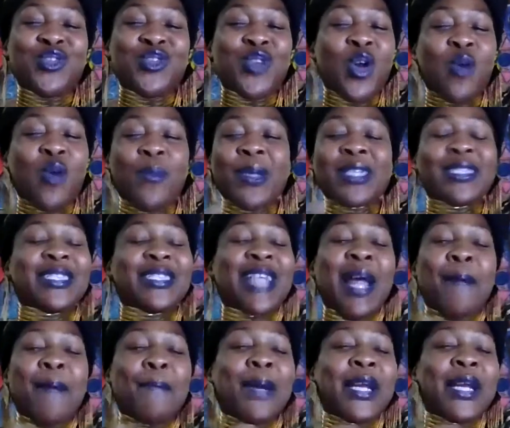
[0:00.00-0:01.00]
because that
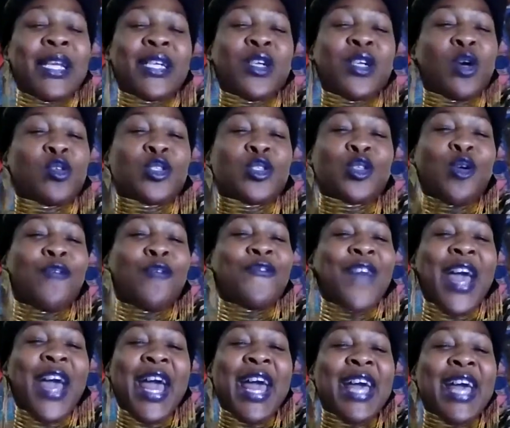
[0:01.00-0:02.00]
money goes so
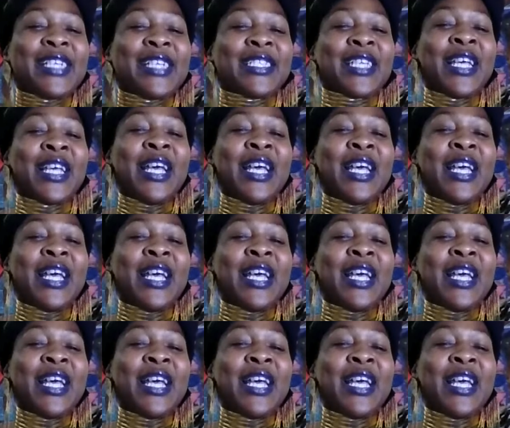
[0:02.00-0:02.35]
fast